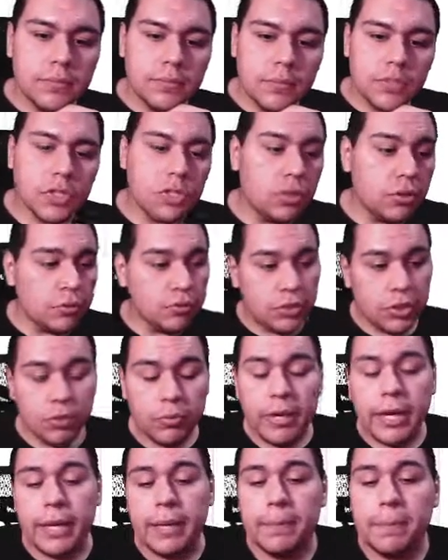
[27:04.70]
So you're
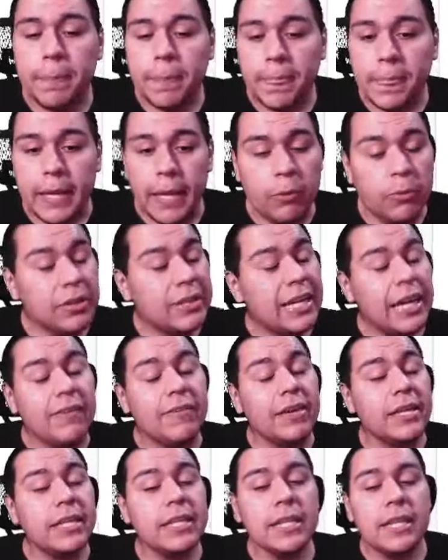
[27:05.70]
right. I wouldn't have
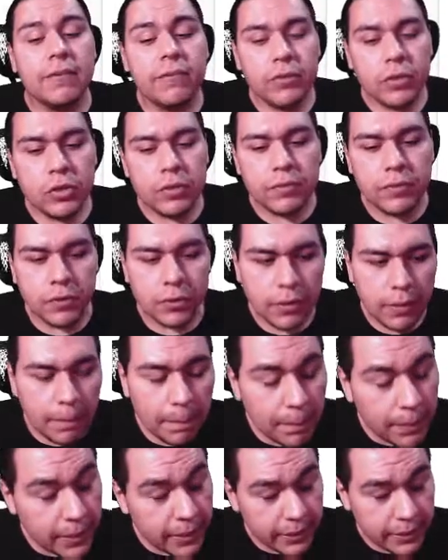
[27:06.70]
any left over,
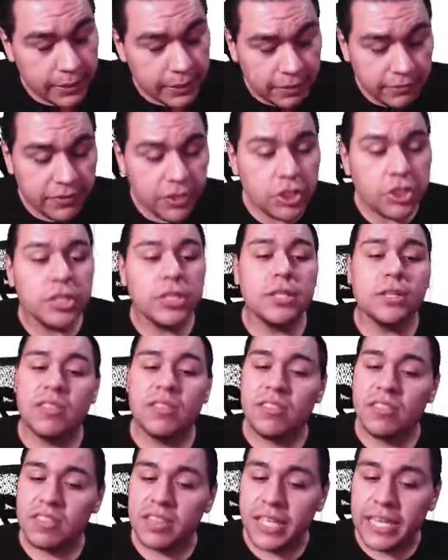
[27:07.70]
but in division,
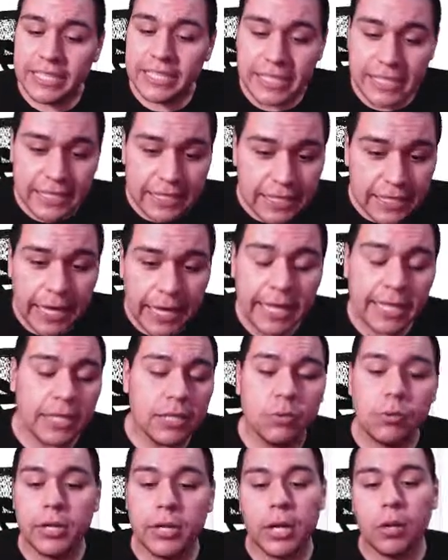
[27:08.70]
that's
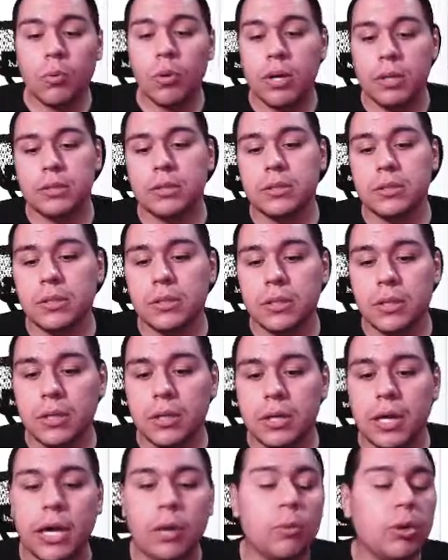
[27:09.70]
exactly what I want.
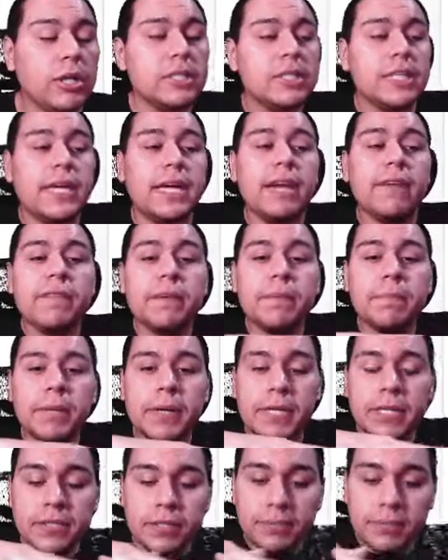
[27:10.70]
I want
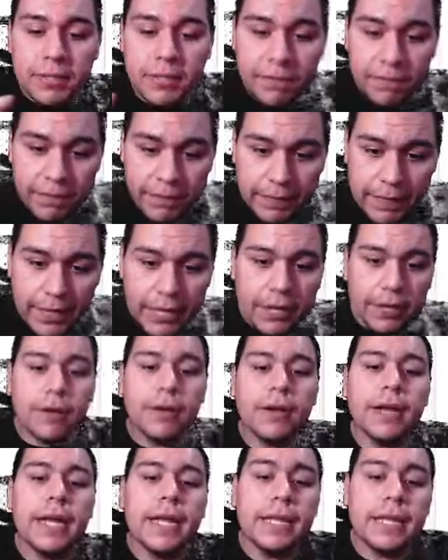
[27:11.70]
everybody to be
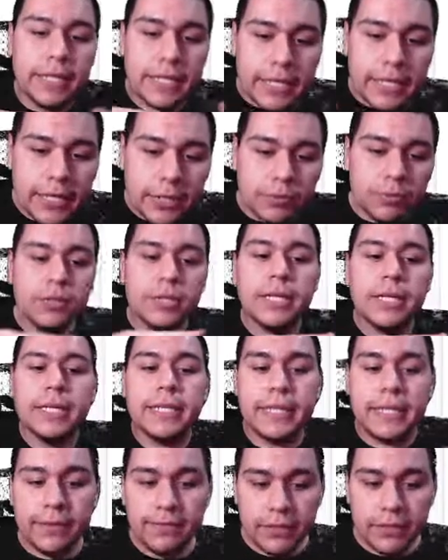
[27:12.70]
fair and equal
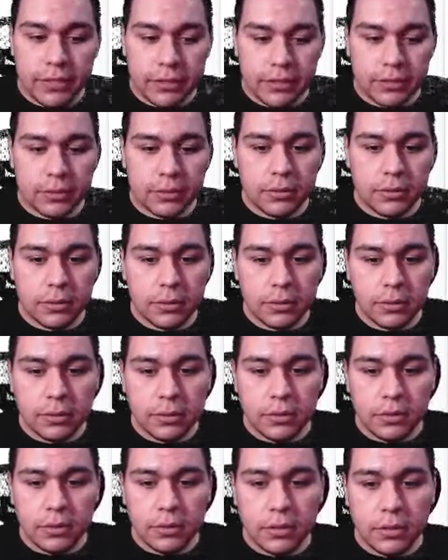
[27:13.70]
and even,
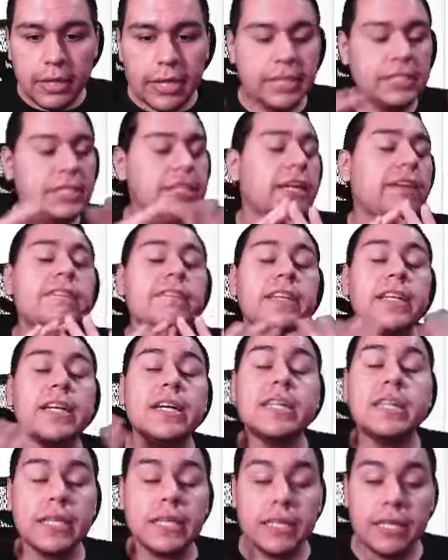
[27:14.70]
and to have
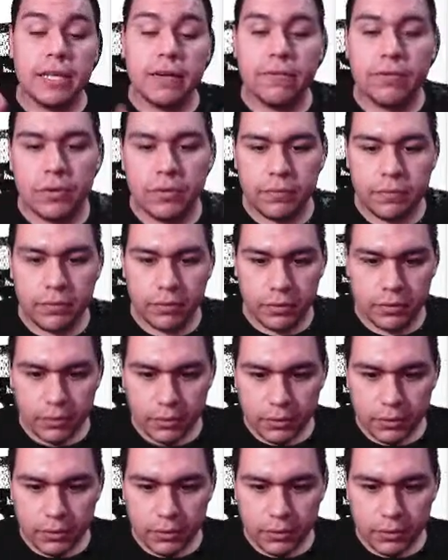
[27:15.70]
nothing left over.